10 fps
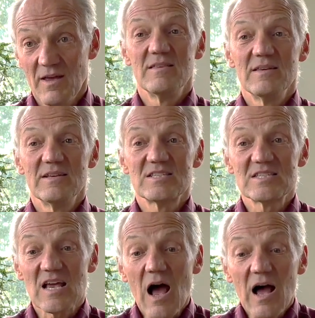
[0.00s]
The
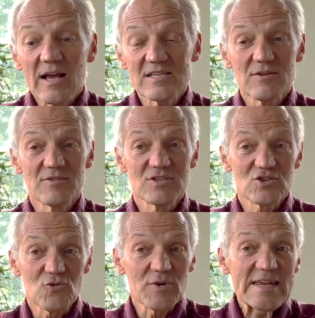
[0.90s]
size of the
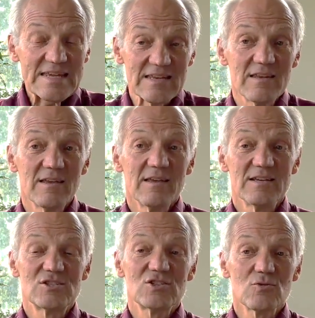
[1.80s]
screen
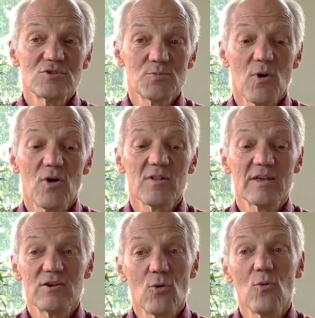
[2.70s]
is so small
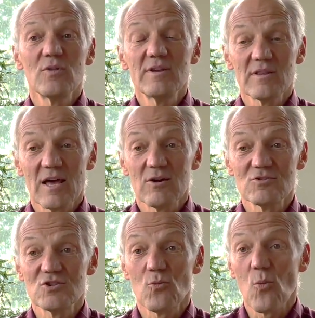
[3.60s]
it only
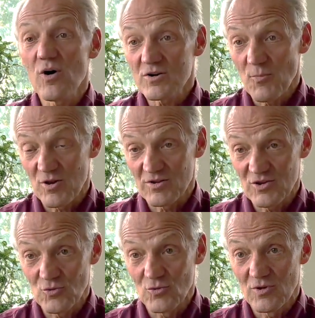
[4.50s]
allows the water
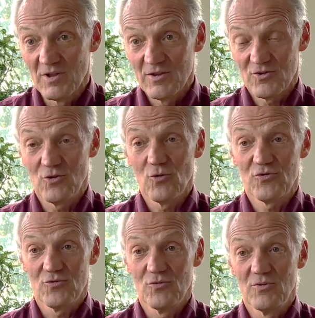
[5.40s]
molecule to go
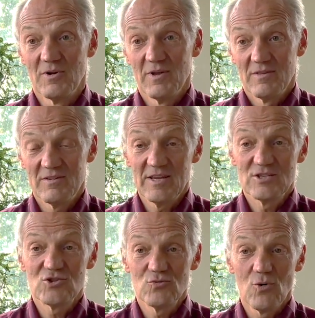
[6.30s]
through, the
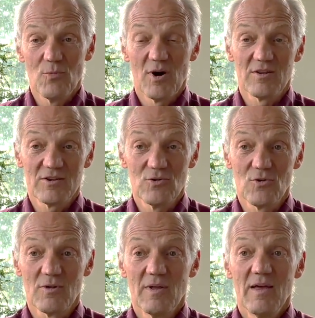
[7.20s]
H2O molecule.
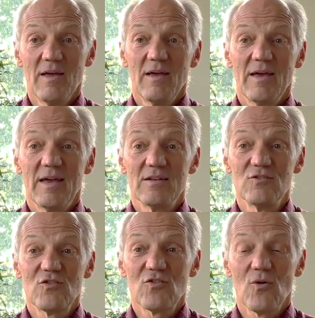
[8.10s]
And
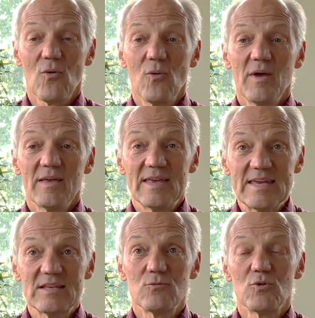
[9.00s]
so
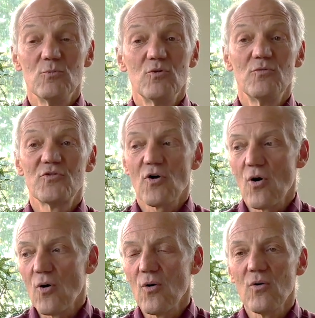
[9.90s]
it removes
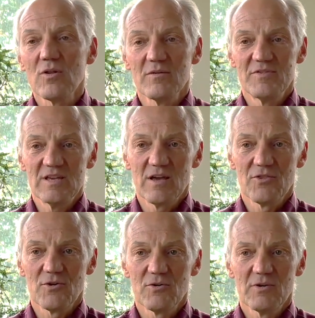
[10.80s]
all of the
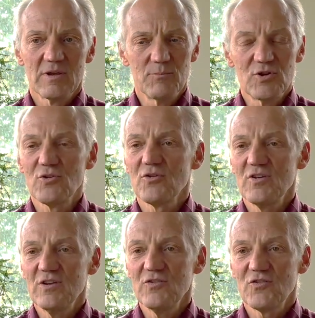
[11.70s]
other
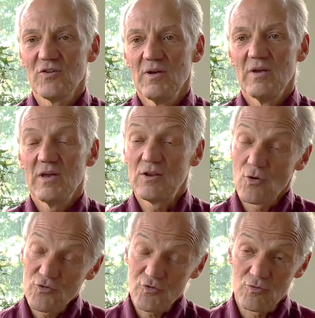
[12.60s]
impurities. It
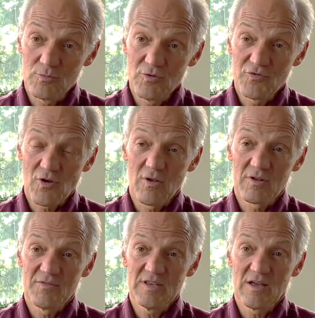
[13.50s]
also removes all
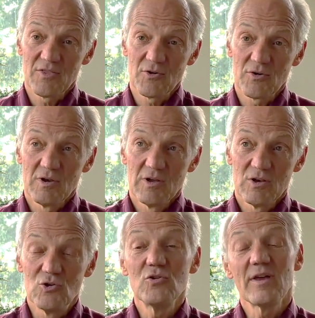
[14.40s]
of the other
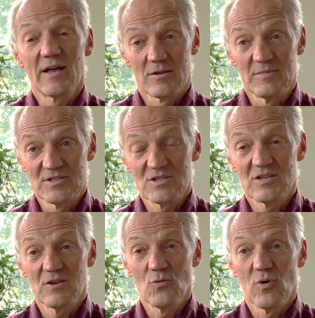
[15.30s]
good elements
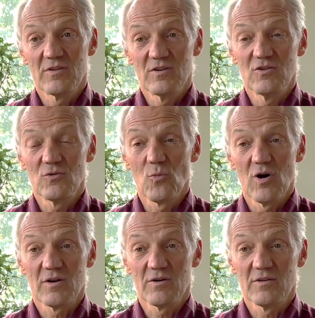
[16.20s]
that you want in your
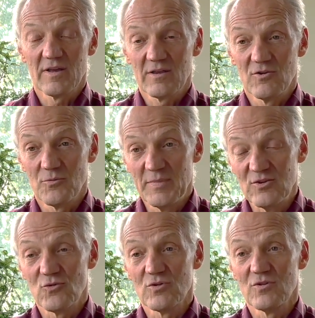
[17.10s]
water, like your
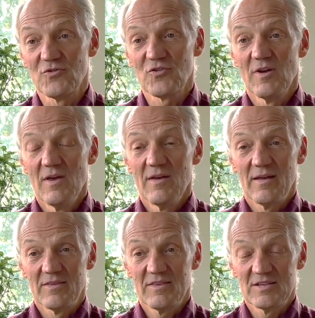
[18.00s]
minerals
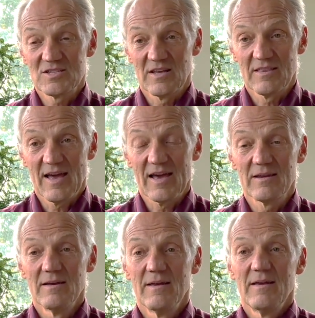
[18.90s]
and things like that.
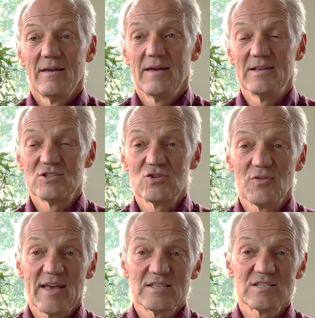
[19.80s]
And so
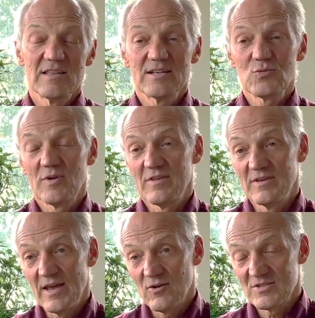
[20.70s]
that's one of the
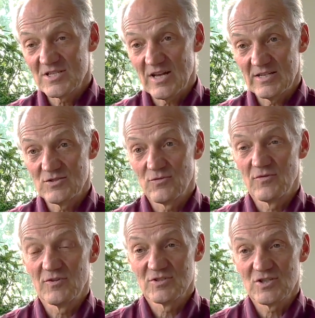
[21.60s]
downsides of
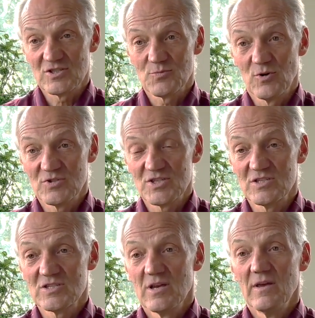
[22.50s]
reverse
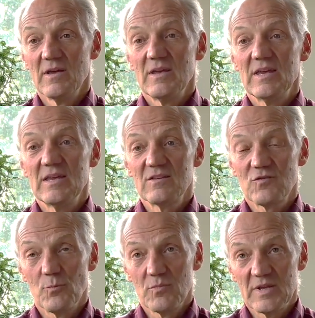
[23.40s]
osmosis.
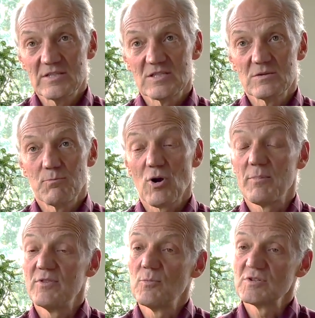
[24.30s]
It's
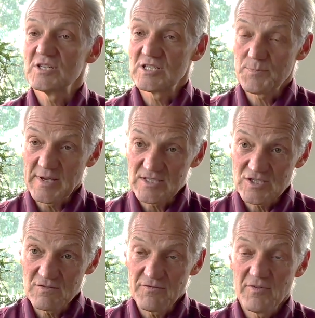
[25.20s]
probably the most
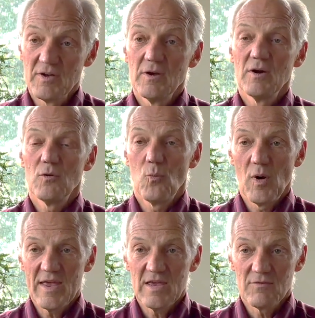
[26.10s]
expensive
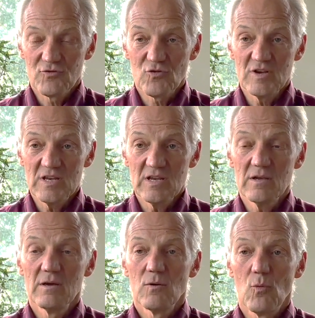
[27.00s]
way of
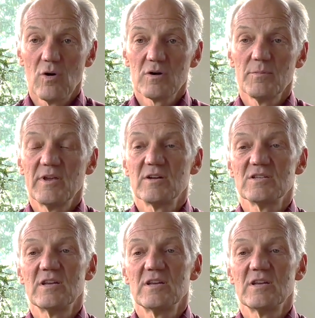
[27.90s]
treating water because it